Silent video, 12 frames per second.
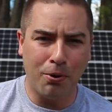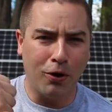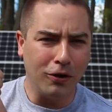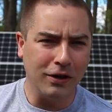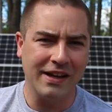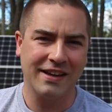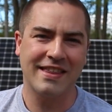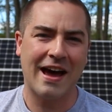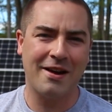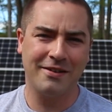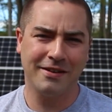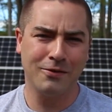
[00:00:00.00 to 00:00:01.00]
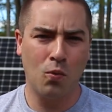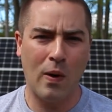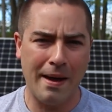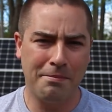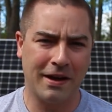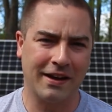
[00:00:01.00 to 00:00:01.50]
pulling that
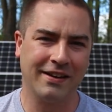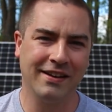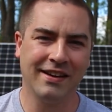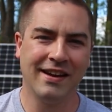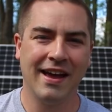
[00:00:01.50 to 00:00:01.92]
webbing